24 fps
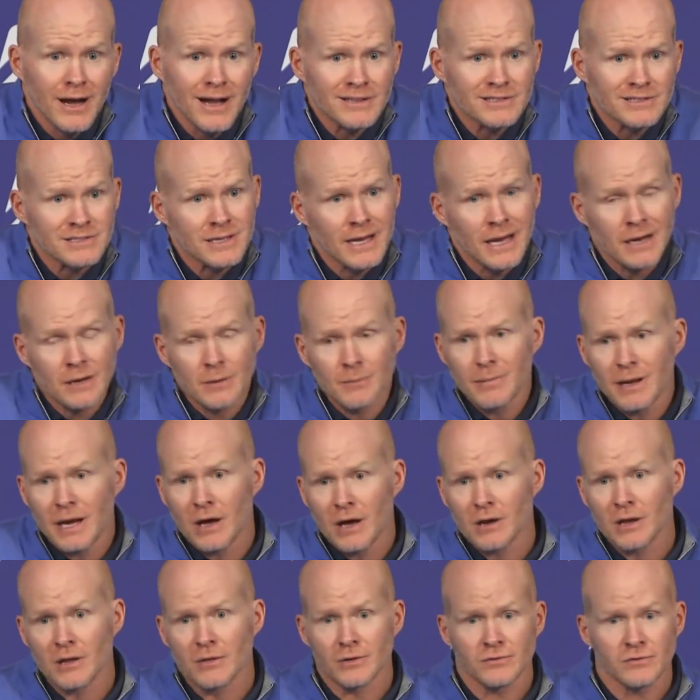It's not
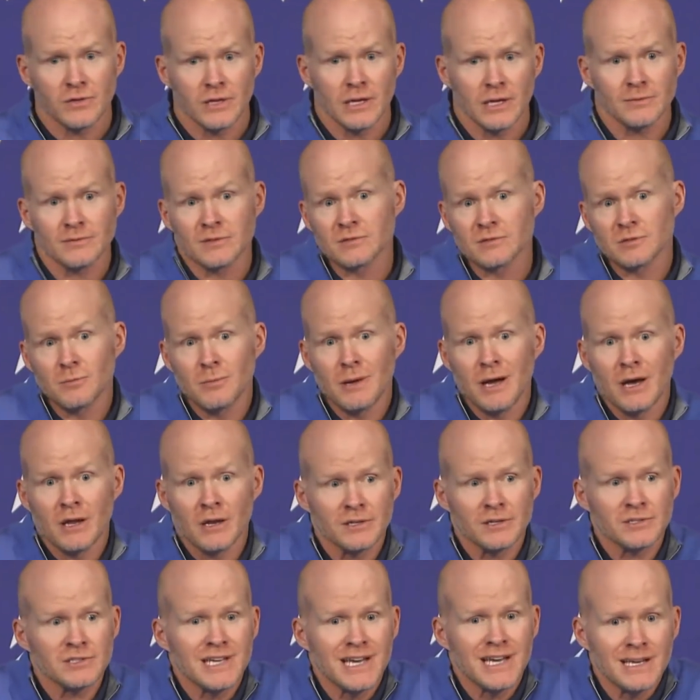about other teams. It's about
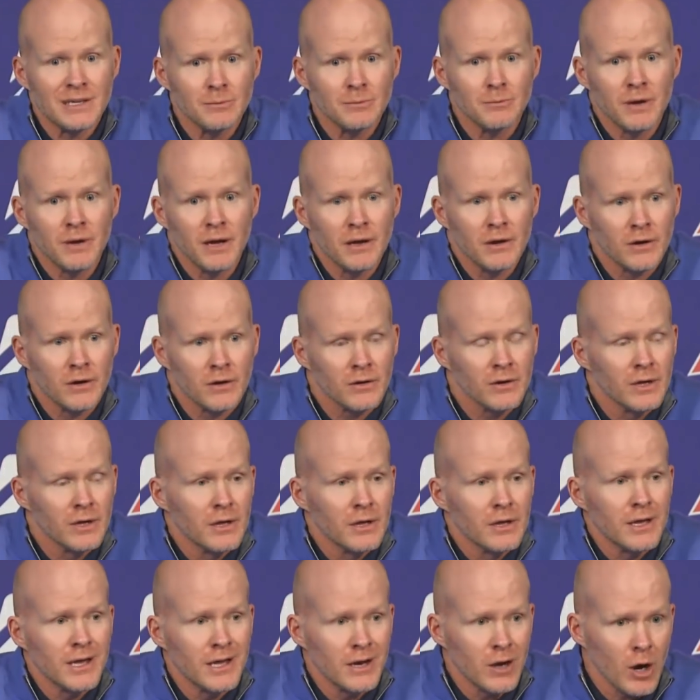us getting better
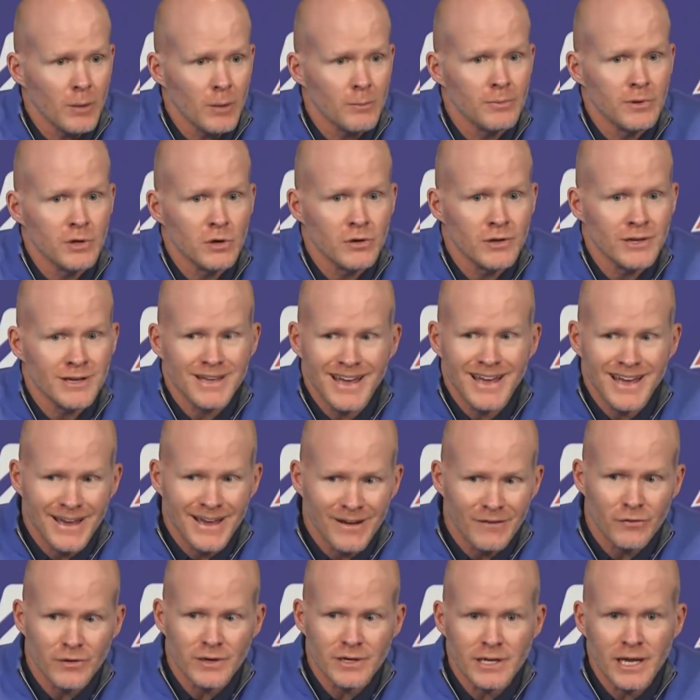in our building
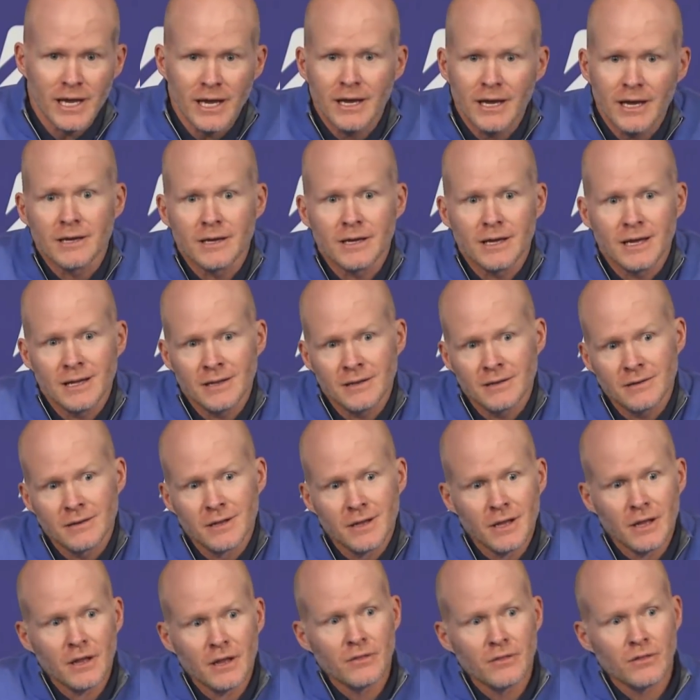every day. And
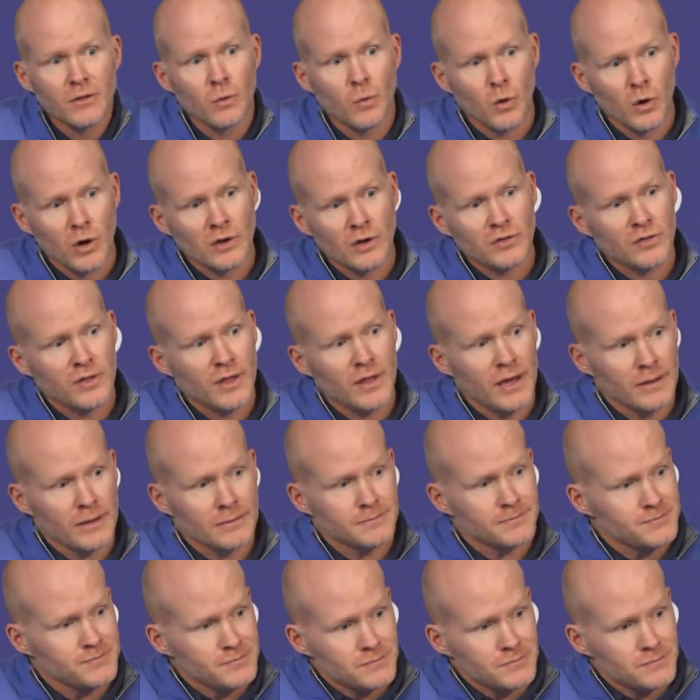the work that